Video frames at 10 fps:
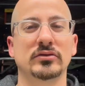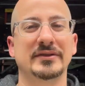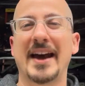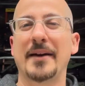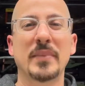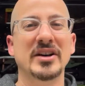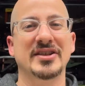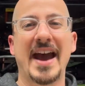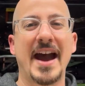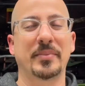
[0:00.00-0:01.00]
not much
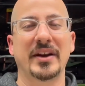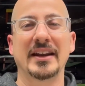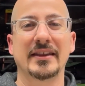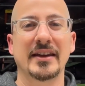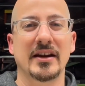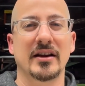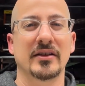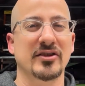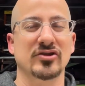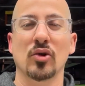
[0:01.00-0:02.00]
happening there.
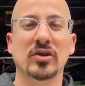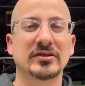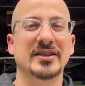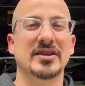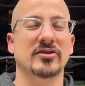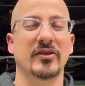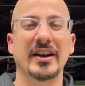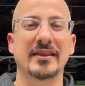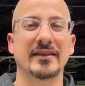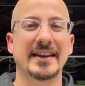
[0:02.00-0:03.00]
There's no clutches or
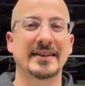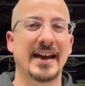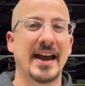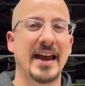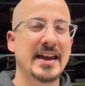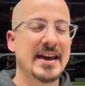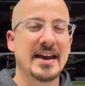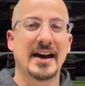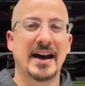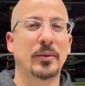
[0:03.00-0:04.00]
anything like that.
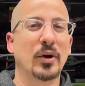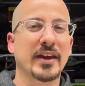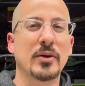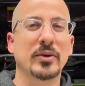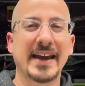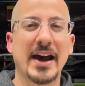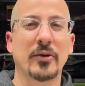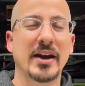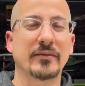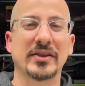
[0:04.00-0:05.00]
I'm okay with that
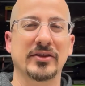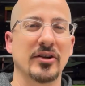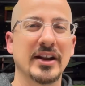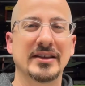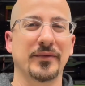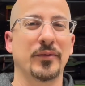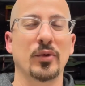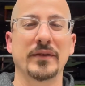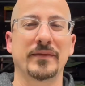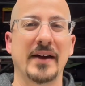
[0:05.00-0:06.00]
one every 30 to
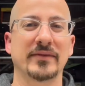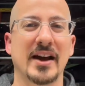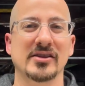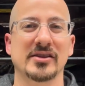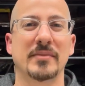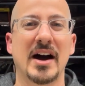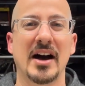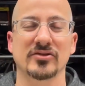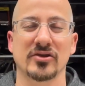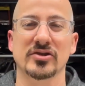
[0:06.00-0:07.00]
45,000
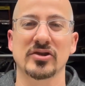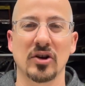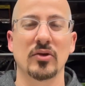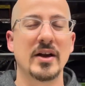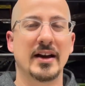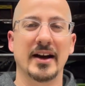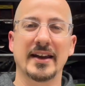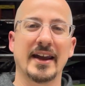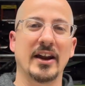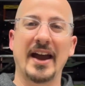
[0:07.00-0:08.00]
miles or so.
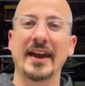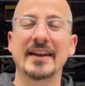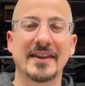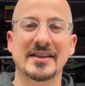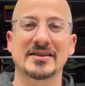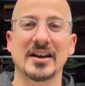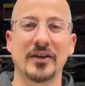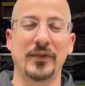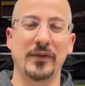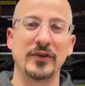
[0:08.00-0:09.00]
Again, any of this
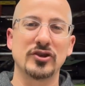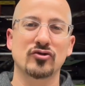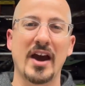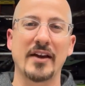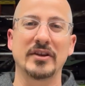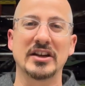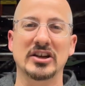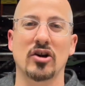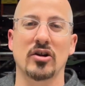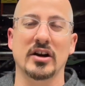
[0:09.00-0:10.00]
stuff, if you're driving the
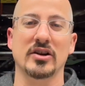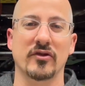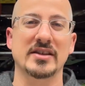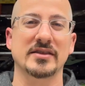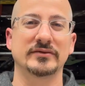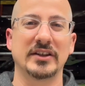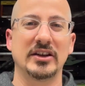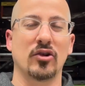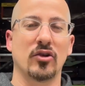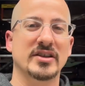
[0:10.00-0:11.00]
car
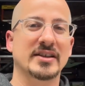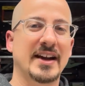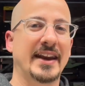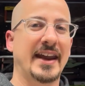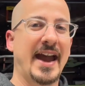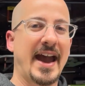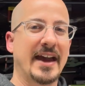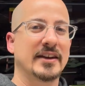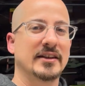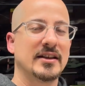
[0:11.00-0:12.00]
aggressively or it's got
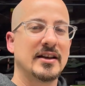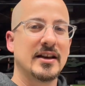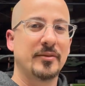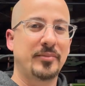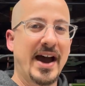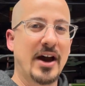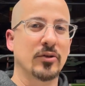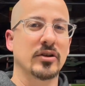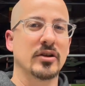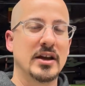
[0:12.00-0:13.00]
added
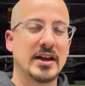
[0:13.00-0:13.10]
power,